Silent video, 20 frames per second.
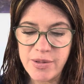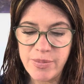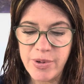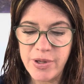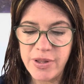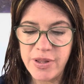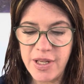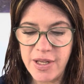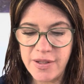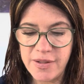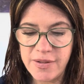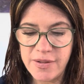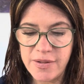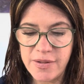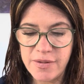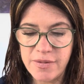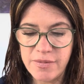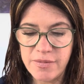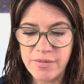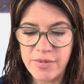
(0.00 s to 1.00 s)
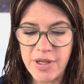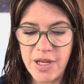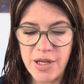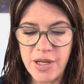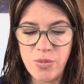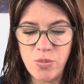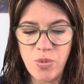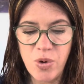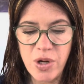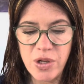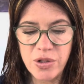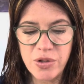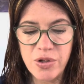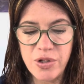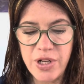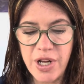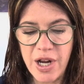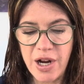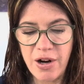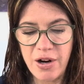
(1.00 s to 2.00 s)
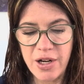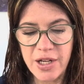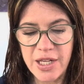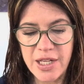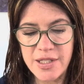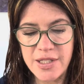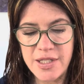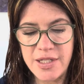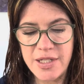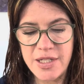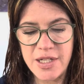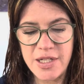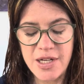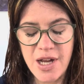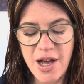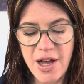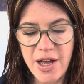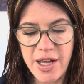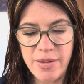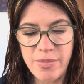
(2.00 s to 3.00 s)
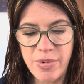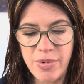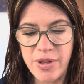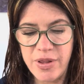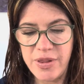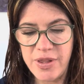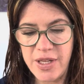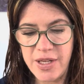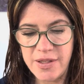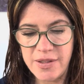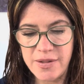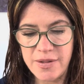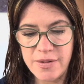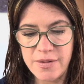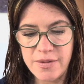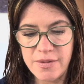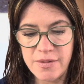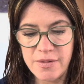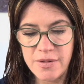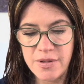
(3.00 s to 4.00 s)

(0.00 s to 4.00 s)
but this? And what could arrogance deny but this?